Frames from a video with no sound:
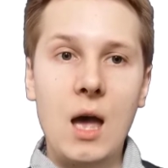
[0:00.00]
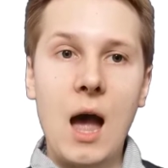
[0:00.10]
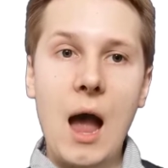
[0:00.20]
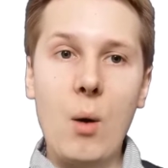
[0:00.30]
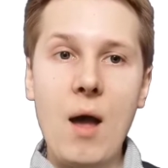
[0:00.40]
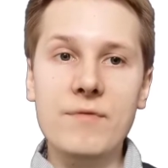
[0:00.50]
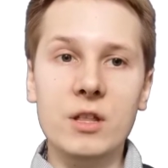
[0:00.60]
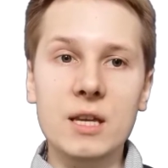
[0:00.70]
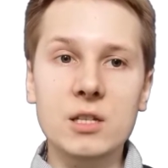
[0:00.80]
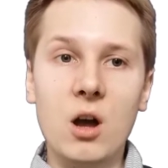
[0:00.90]

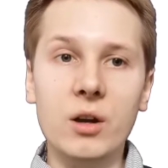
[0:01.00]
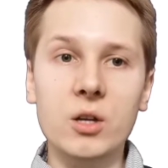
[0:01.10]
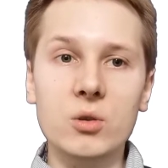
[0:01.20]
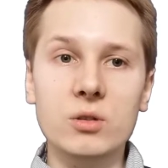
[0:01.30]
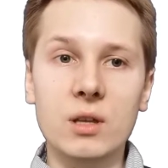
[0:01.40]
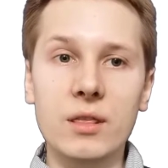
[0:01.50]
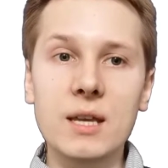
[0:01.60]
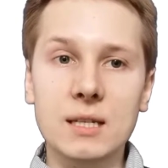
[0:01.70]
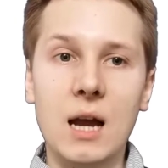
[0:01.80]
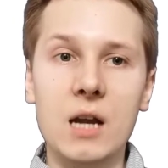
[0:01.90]
However, this argues that
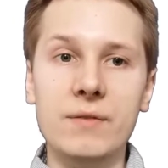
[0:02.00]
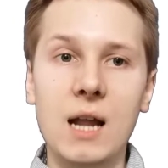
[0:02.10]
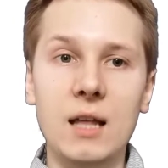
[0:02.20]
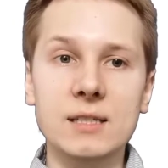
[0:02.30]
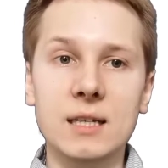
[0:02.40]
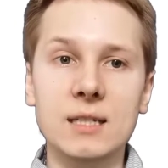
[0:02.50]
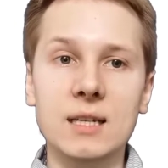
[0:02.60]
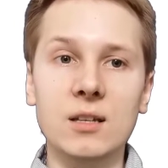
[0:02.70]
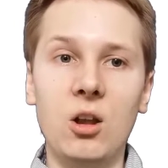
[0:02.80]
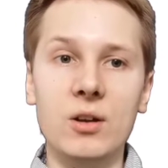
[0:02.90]
this kind of analysis
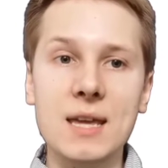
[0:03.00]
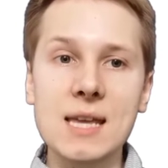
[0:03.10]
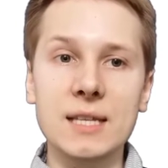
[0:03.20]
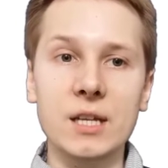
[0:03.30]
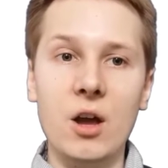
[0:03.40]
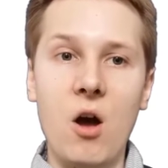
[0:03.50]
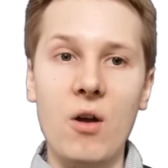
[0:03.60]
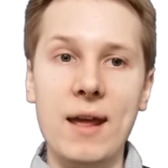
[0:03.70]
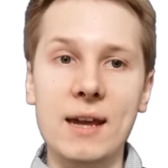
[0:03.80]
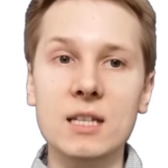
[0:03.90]
is a lot easier
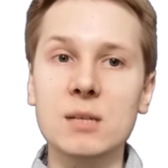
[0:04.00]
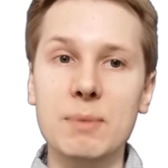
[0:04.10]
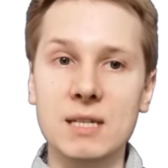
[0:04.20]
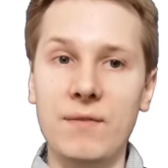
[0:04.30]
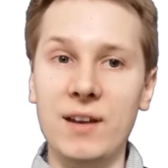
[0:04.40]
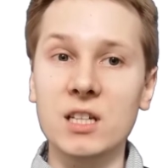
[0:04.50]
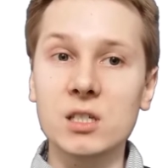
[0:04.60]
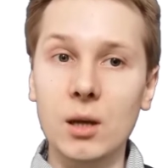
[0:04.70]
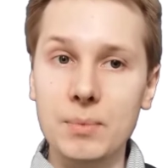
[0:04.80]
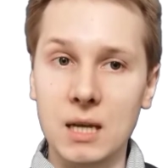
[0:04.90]
on a specific
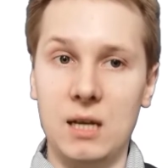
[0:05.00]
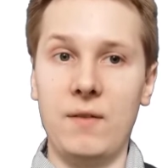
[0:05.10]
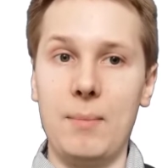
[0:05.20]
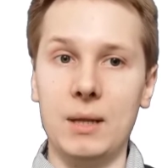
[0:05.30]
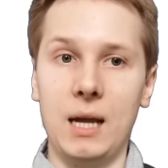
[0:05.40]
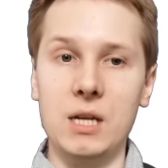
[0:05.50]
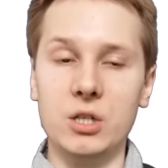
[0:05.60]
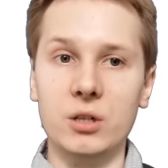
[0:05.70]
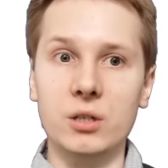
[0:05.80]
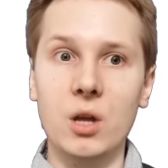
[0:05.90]
subset of
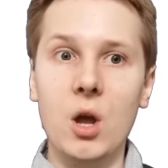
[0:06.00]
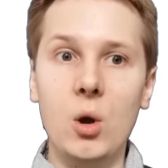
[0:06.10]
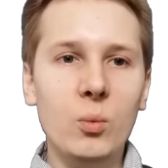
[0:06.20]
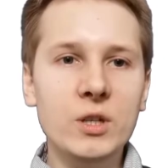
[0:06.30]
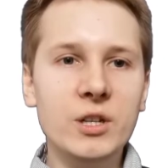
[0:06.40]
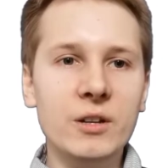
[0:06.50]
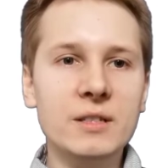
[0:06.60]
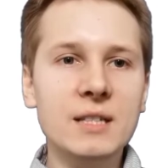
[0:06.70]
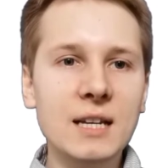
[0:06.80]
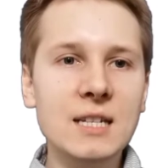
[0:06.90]
applications, which are
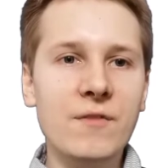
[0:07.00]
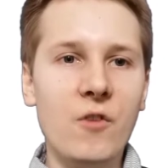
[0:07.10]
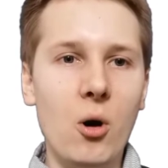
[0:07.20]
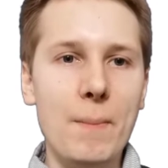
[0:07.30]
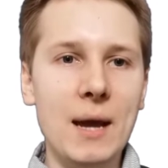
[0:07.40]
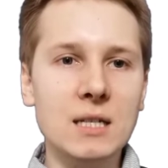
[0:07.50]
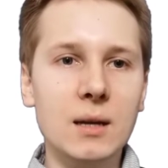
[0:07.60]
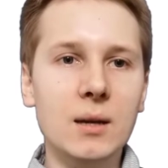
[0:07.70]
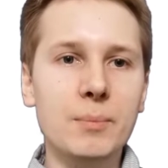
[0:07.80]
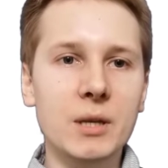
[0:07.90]
64-bit
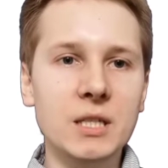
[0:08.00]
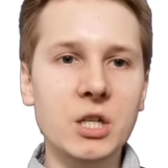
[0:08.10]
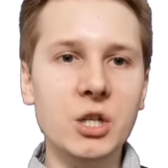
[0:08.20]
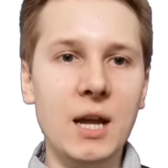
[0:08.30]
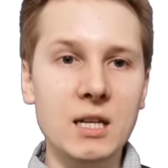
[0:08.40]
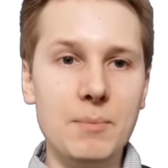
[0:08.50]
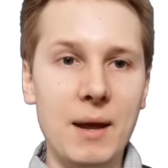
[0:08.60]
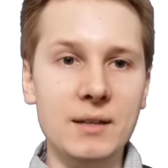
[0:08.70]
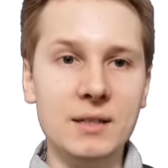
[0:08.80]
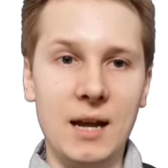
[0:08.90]

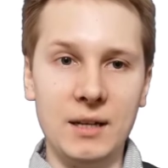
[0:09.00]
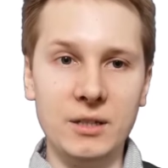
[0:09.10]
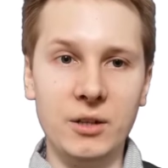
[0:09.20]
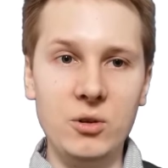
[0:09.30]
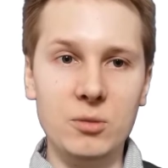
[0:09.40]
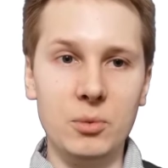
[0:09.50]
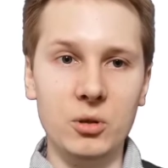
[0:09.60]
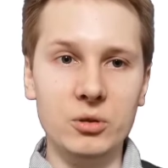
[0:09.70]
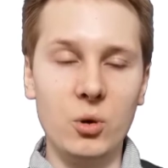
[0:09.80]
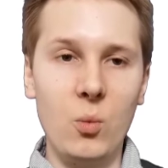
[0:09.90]
position-independent
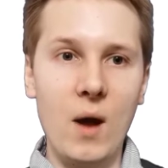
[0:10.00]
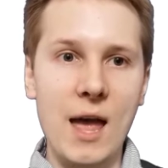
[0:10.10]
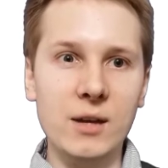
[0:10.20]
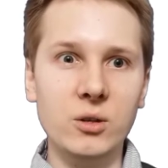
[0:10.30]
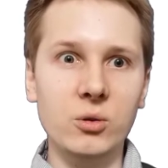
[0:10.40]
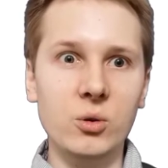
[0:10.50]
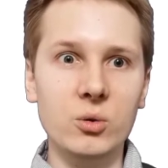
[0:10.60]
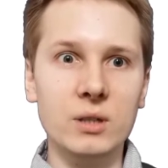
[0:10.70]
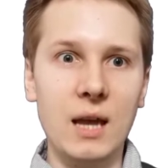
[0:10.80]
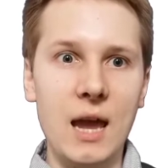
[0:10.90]
executables, where you
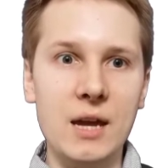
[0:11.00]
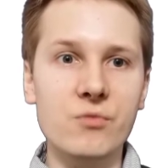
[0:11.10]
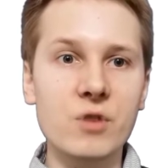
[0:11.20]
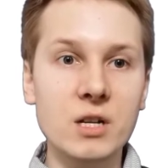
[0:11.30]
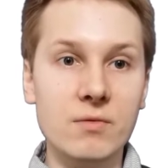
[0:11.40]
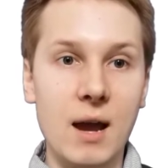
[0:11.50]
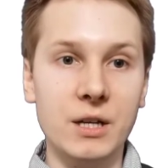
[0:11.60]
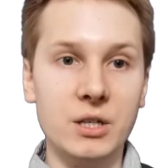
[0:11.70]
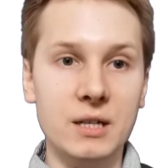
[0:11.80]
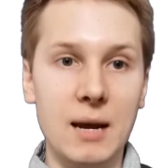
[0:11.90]
use a
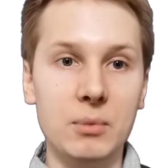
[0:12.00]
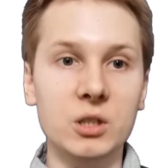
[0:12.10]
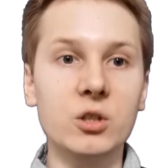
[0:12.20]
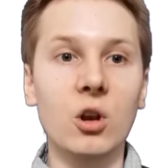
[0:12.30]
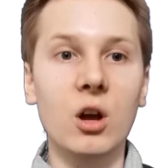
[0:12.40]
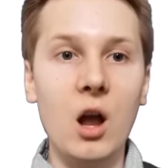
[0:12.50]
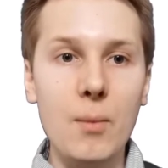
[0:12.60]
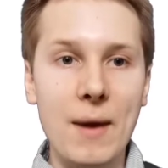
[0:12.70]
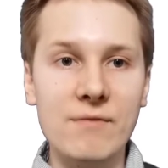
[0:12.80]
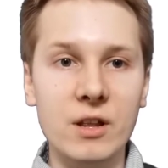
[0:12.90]
redirection table to look
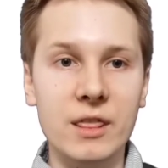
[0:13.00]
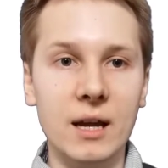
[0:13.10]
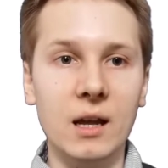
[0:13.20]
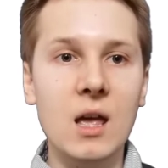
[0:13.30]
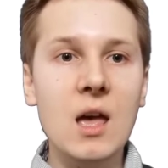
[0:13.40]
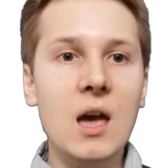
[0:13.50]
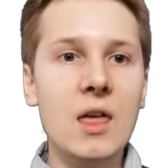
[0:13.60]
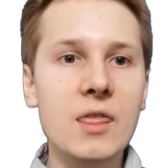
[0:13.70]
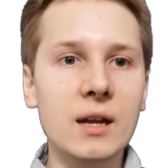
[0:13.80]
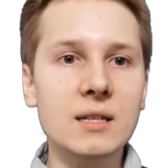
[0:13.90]
up everything,
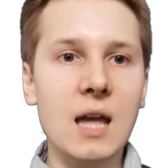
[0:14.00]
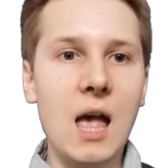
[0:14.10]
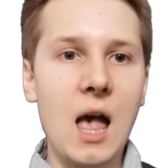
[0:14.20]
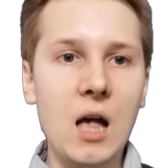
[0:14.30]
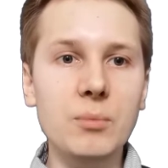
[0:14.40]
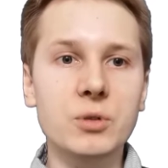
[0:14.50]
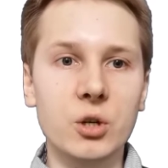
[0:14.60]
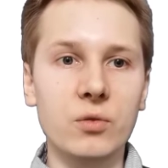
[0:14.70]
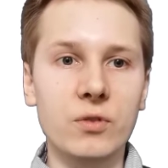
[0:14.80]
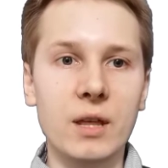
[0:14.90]
and that helps
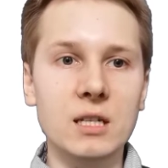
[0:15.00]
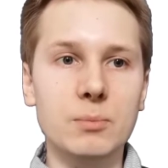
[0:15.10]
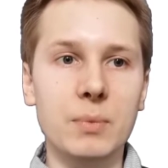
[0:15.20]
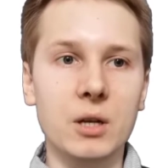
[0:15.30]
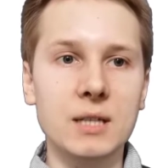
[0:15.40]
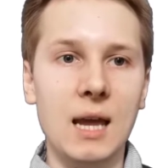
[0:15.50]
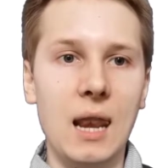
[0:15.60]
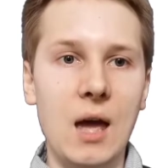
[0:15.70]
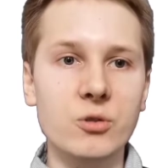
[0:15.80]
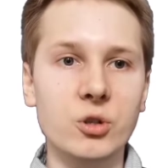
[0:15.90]
you for this because it
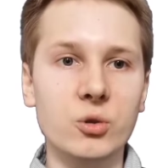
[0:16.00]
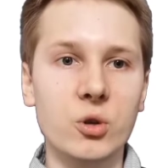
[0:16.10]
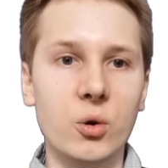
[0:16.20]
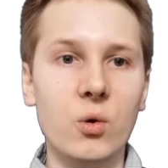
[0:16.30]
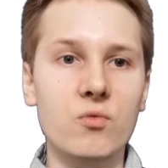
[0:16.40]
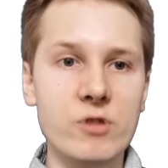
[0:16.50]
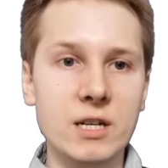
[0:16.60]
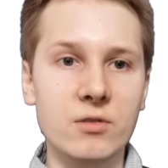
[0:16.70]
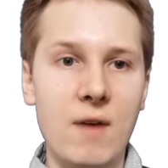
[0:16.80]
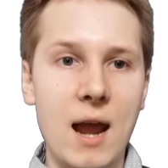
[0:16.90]
allows you to
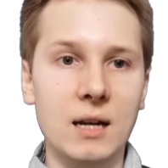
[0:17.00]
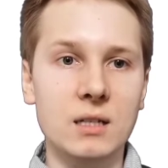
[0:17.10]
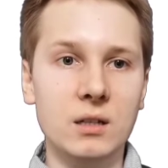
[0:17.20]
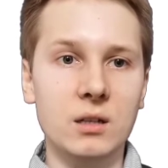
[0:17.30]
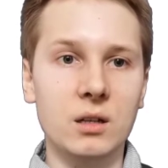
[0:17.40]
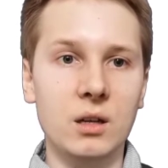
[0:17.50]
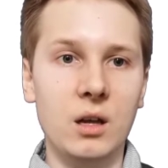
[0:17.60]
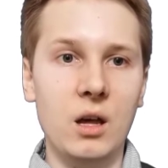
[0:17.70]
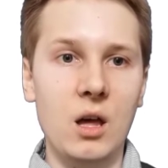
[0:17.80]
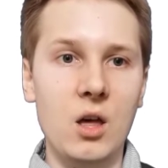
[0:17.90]
redirect
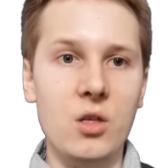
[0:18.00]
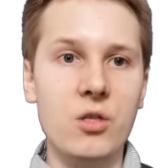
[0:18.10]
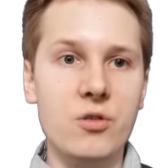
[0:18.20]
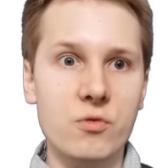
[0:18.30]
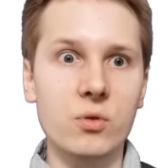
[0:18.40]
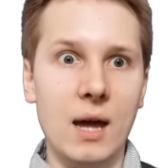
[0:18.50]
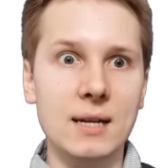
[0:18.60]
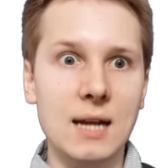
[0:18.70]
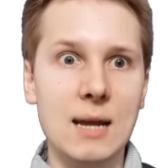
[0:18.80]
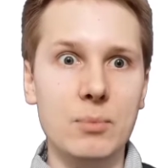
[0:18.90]
through
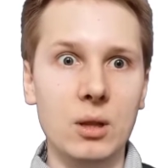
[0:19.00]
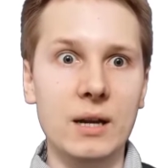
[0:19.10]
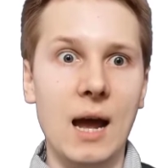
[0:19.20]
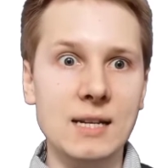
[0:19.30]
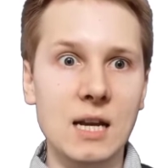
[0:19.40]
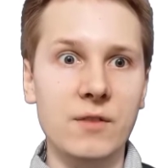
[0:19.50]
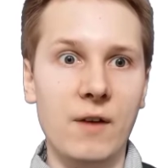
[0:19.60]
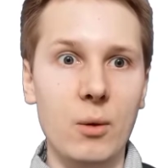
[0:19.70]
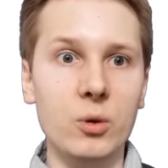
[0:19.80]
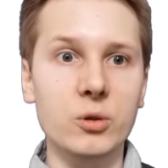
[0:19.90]
that table and
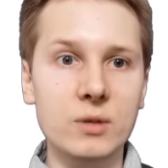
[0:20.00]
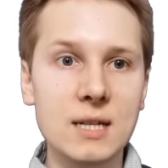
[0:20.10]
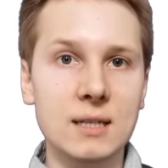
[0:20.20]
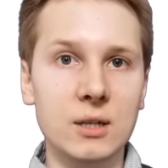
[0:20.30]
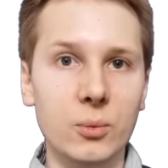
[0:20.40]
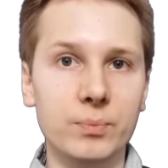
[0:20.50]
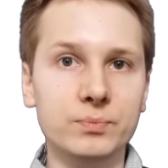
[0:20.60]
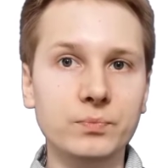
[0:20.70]
identify what you need to.